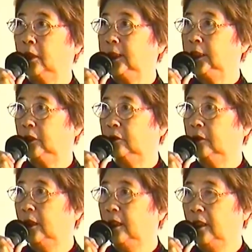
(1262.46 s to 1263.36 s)

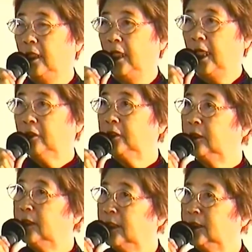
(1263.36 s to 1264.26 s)
religion.
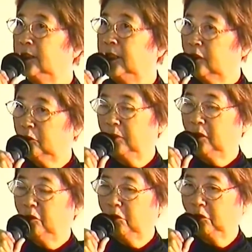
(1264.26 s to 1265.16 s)
Actually, there's a
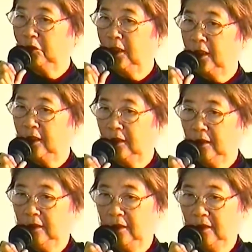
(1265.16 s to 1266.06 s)
gentleman called uh,